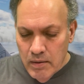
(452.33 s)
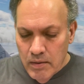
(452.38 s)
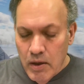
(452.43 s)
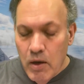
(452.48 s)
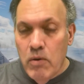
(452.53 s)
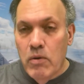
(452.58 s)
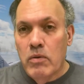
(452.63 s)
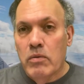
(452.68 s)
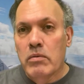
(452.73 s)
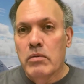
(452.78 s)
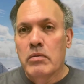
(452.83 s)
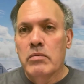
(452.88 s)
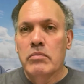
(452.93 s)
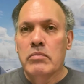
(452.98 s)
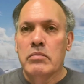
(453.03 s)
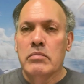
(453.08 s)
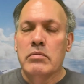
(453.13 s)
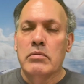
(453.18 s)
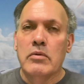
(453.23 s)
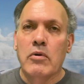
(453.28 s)
Oh,
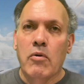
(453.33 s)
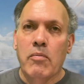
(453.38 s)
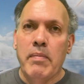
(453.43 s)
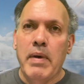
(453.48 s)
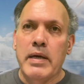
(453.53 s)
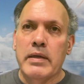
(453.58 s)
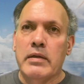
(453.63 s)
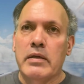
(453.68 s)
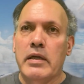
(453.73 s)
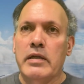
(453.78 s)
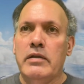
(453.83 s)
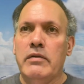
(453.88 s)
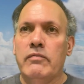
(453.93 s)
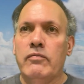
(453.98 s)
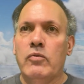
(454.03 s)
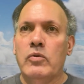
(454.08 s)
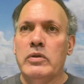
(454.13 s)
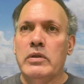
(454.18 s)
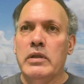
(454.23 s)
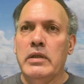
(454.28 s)
going back to
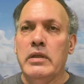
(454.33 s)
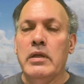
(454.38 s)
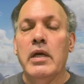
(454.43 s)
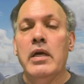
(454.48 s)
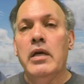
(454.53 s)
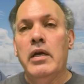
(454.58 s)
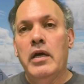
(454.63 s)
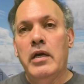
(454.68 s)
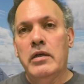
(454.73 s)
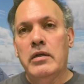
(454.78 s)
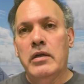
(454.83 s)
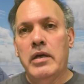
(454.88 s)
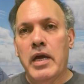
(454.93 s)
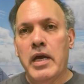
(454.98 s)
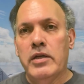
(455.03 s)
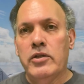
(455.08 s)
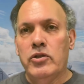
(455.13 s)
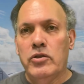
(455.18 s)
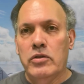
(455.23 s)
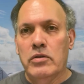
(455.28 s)
1914,
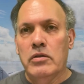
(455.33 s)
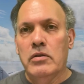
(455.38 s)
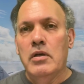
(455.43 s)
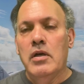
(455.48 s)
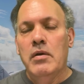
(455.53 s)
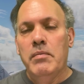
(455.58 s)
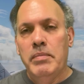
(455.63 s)
International.